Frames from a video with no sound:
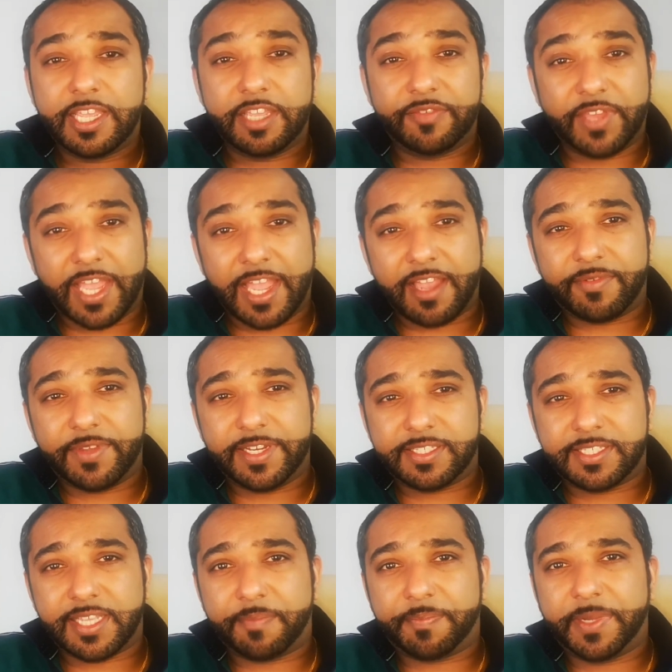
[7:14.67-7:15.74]
If you have, hit
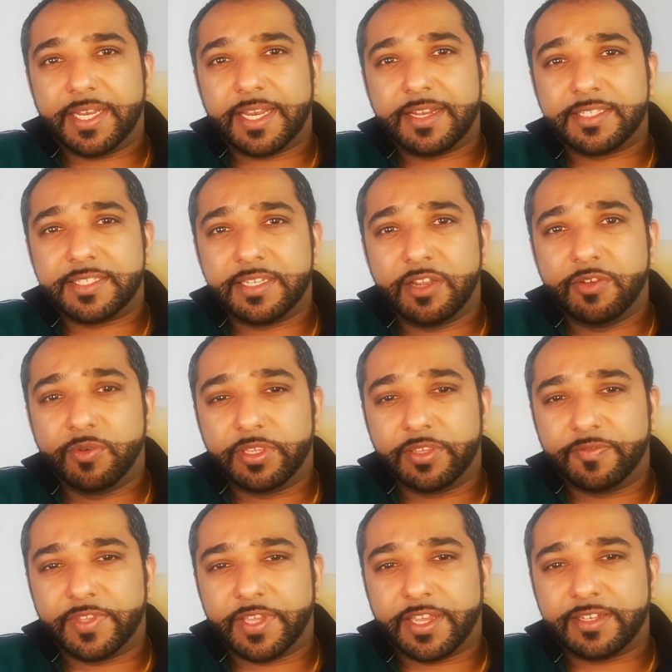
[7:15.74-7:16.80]
us up and let us know what
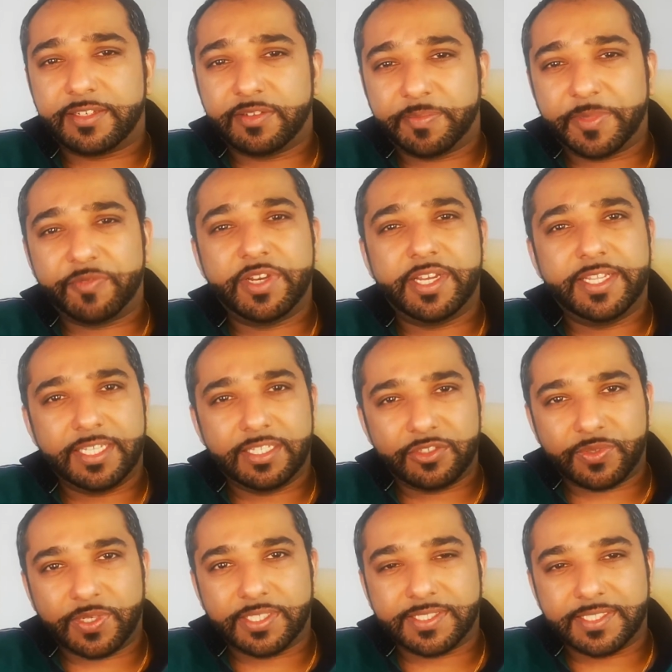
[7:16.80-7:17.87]
you've done. It'd be really
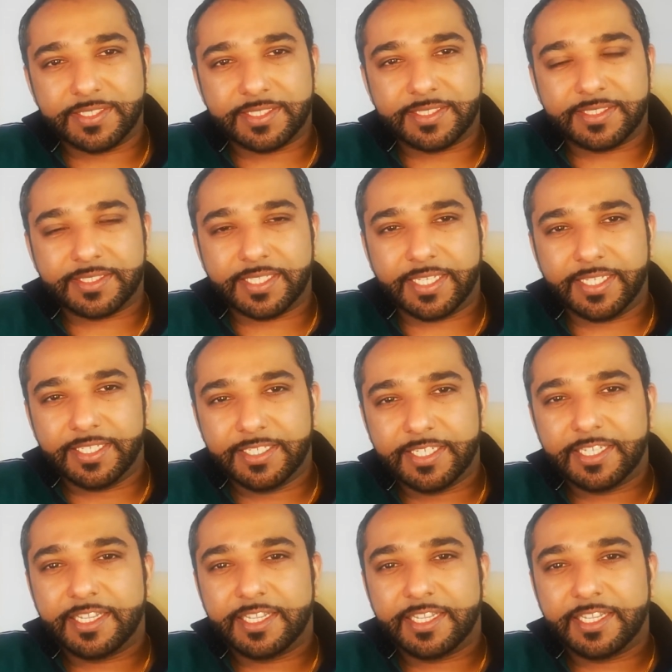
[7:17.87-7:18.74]
interesting to see.